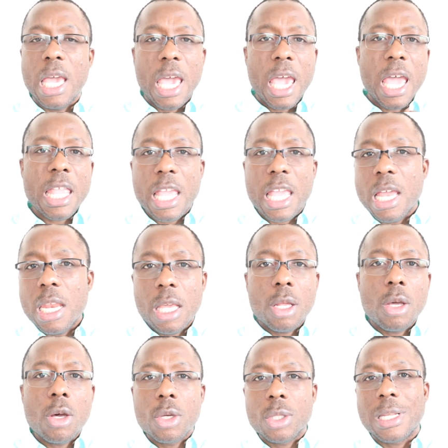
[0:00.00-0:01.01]
and then
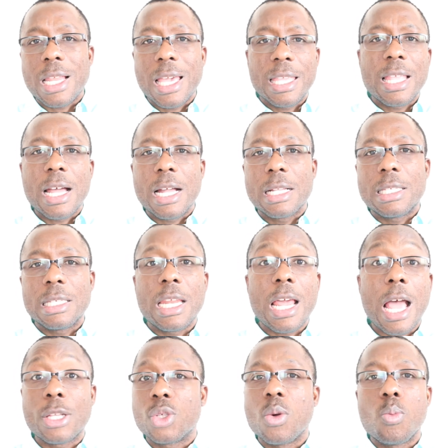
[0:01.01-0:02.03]
it goes like that, and
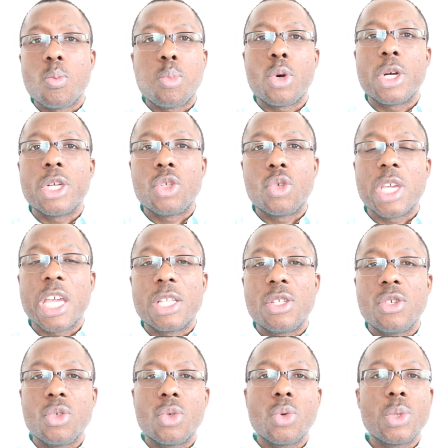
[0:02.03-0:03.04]
at some point you get
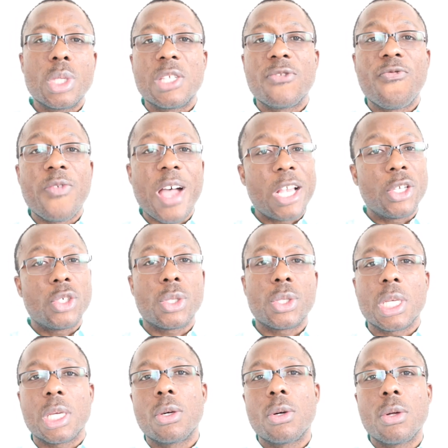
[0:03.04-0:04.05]
into this vicious
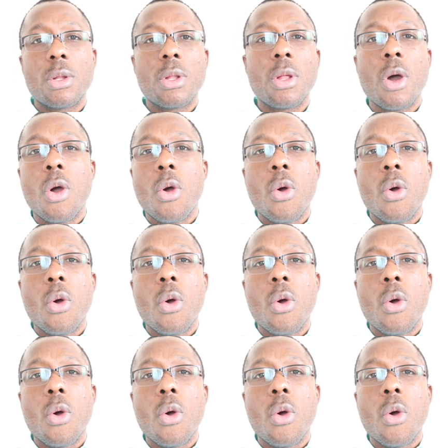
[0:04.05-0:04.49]
circle